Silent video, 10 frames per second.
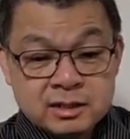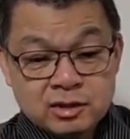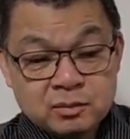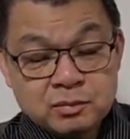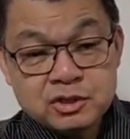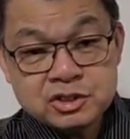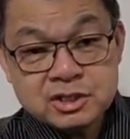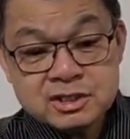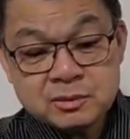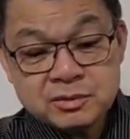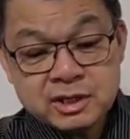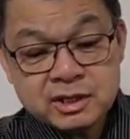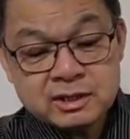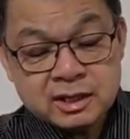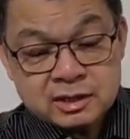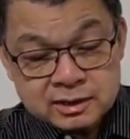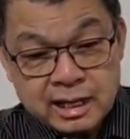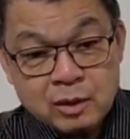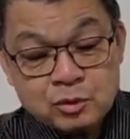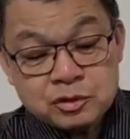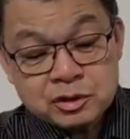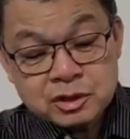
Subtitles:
you're pushing something and not downward,